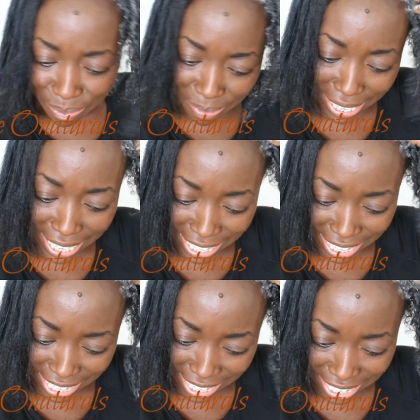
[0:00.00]

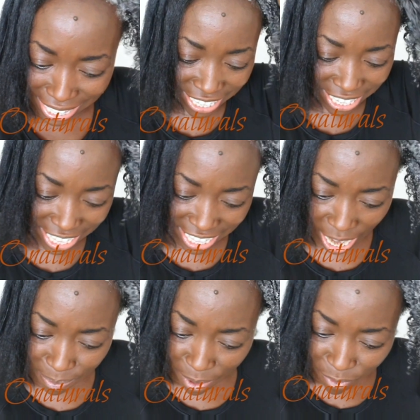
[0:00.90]
Please. This is the
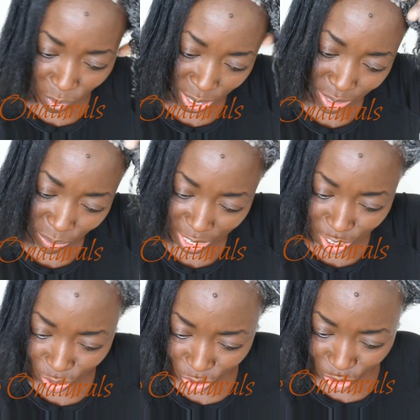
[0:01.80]
time I've always wanted
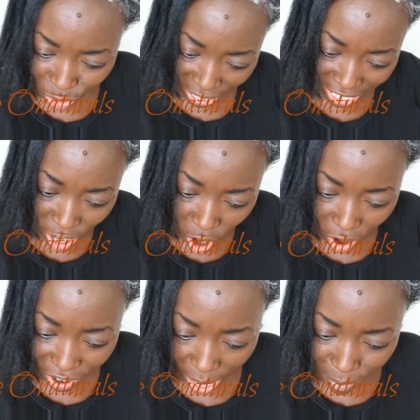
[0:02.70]
you to shrink,
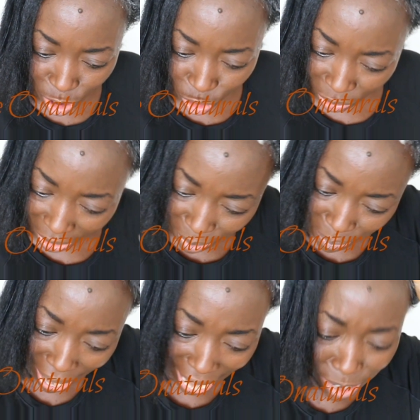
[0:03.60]
girl. Come on, shrink
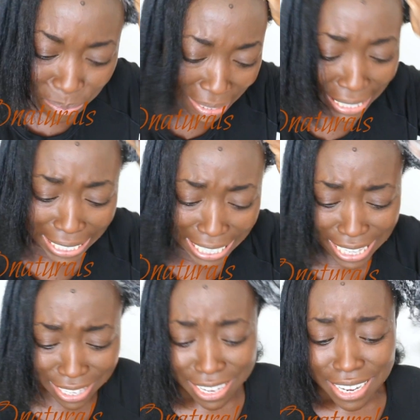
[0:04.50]
back,
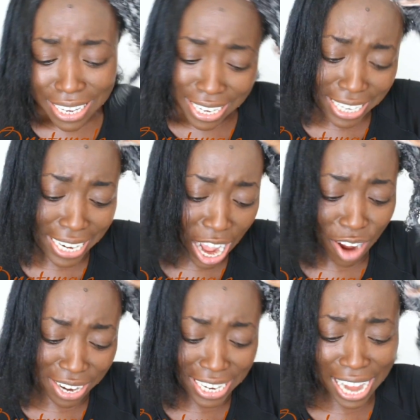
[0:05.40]
please. They're
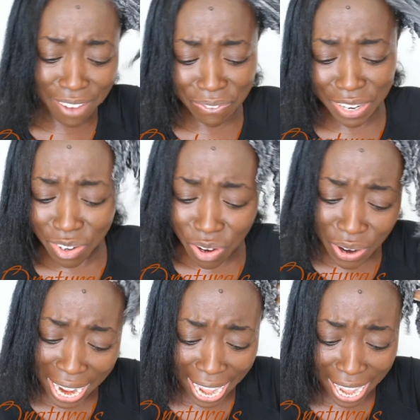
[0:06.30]
already laughing.
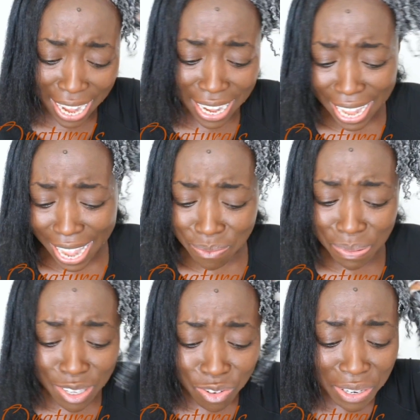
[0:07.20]
No, hey,
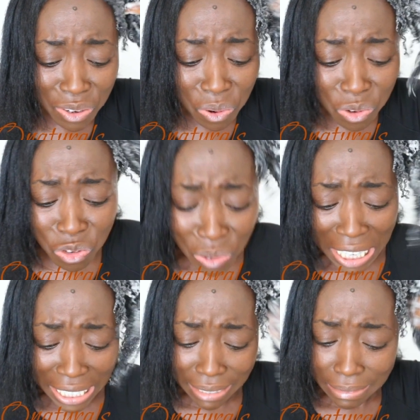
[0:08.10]
please shrink, oh,
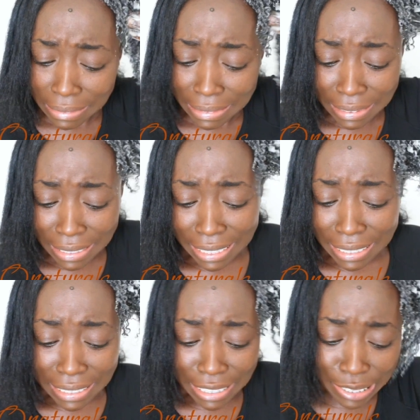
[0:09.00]
shrink.
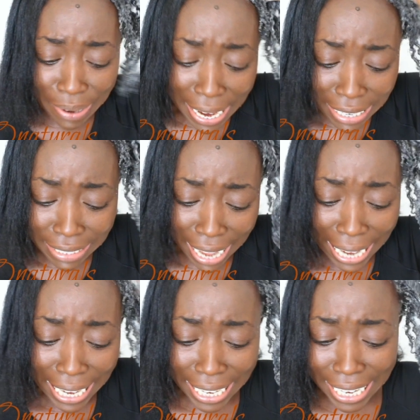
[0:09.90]
Shrink.
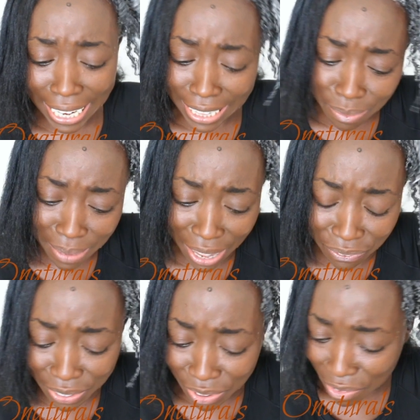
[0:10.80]
I can hear them laughing